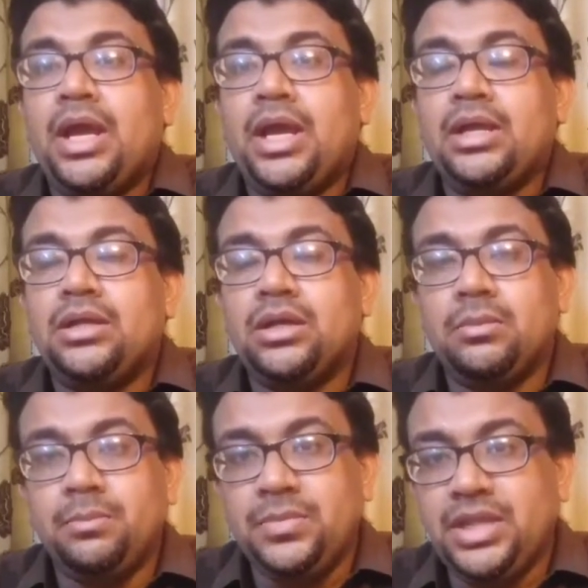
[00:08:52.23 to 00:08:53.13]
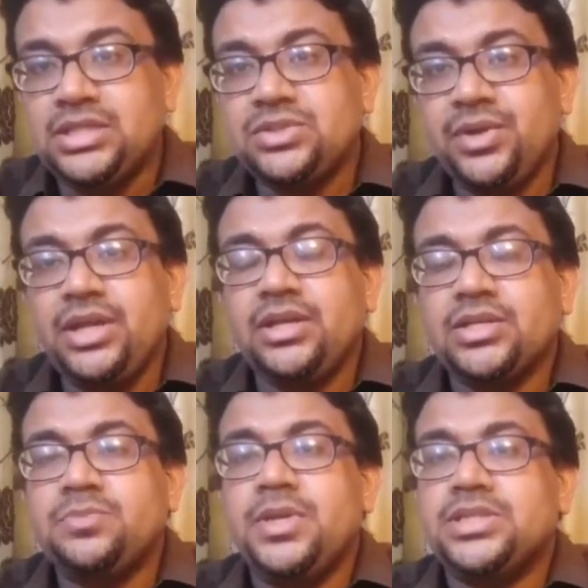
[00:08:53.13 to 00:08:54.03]
and uh, these three
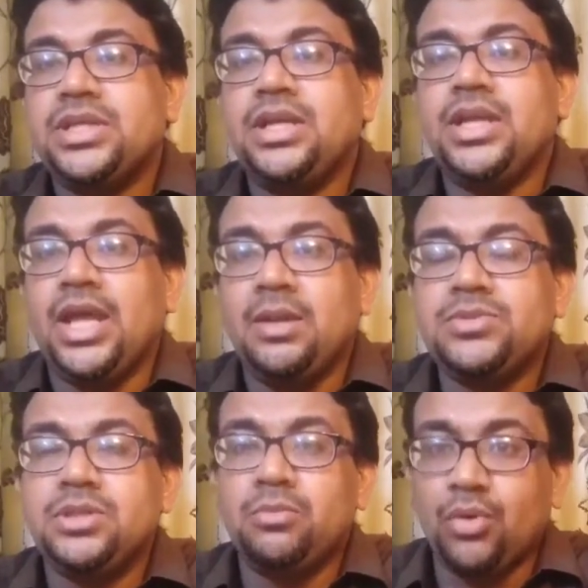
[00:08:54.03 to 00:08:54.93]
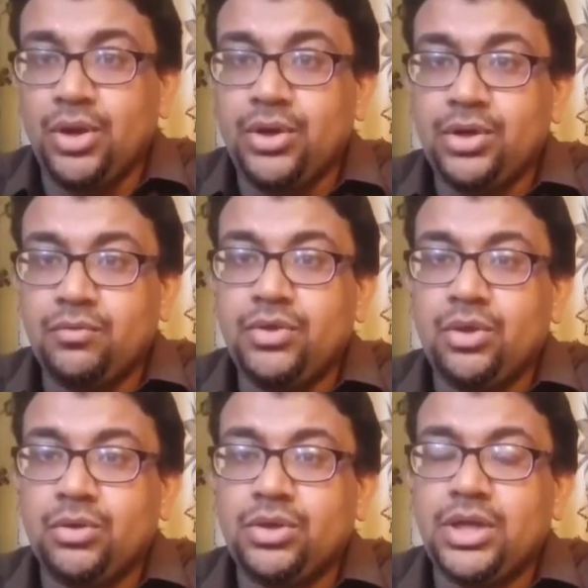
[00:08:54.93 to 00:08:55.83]
tests basically helps in monitoring of the
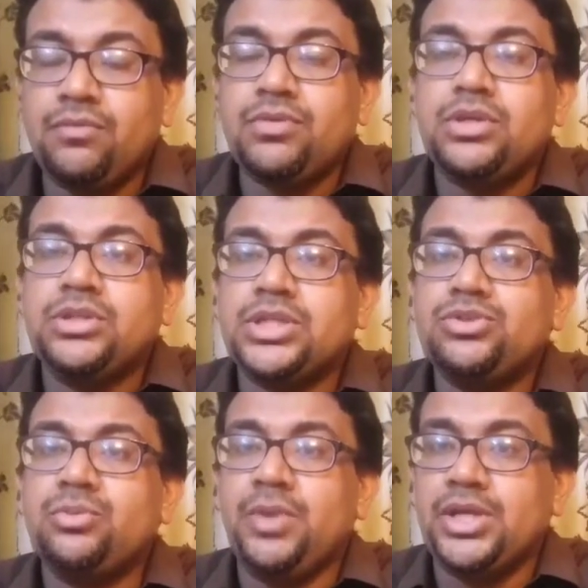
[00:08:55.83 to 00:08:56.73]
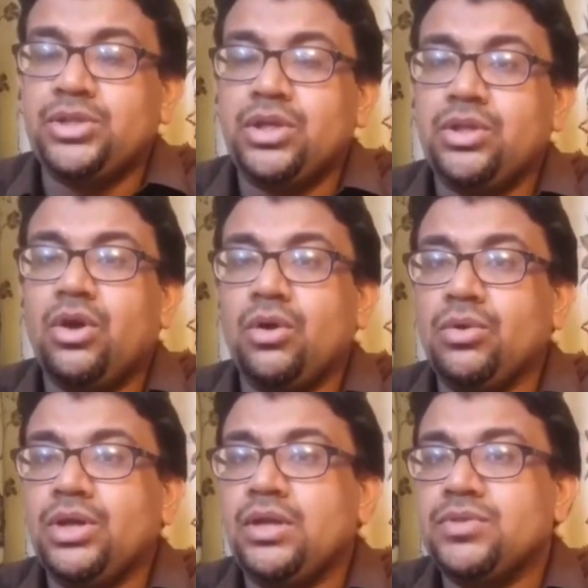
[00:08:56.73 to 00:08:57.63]
autoclave just to make sure that the
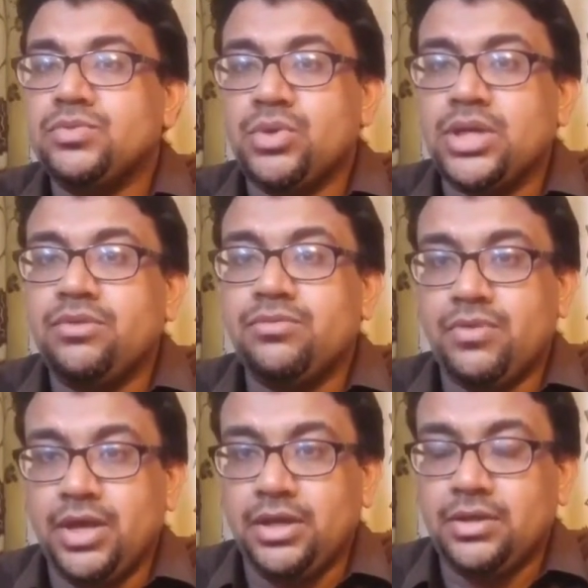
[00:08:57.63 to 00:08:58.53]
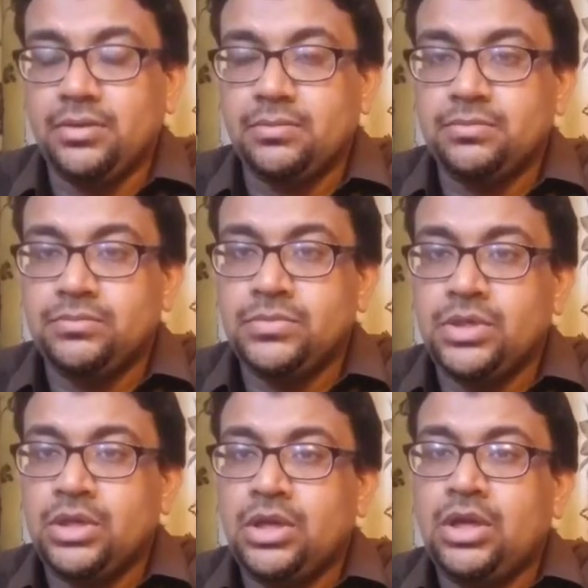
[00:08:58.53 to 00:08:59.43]
autoclave is working fine
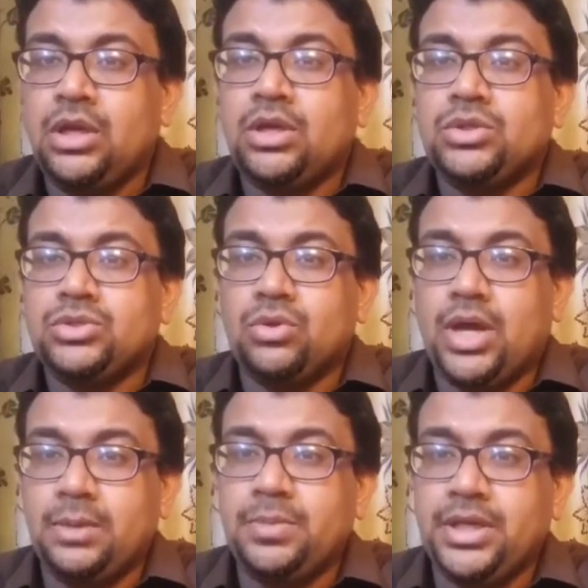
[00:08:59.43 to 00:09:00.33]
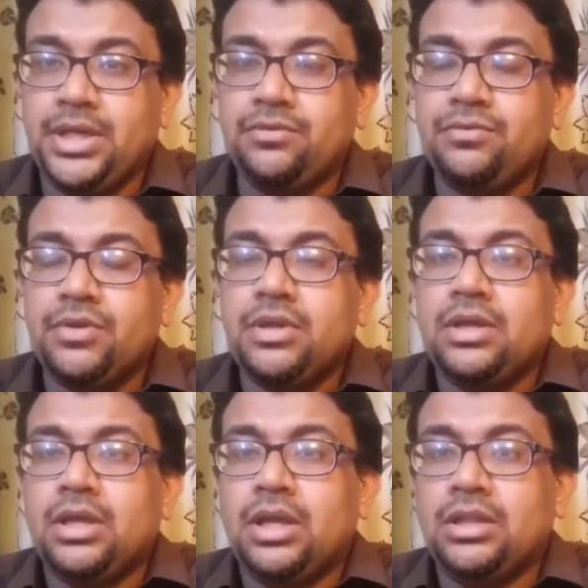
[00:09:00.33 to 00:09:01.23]
so i believe
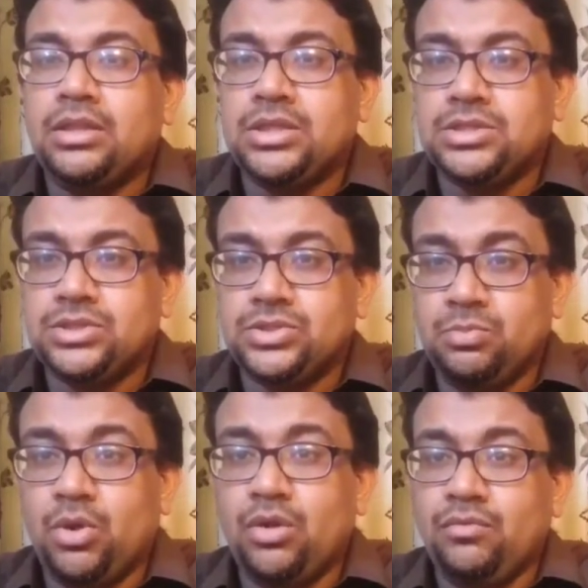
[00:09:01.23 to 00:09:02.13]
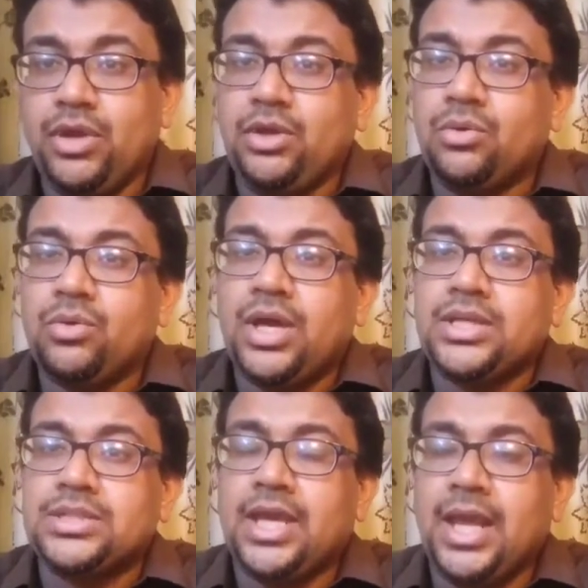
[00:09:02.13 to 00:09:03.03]
this small video
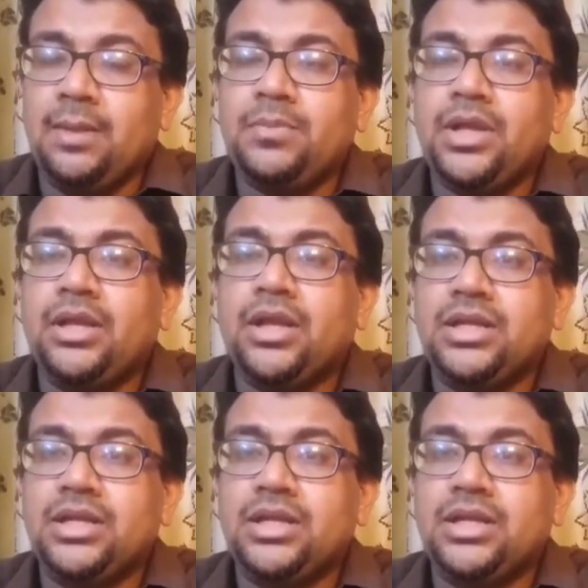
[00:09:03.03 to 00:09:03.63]
has helped in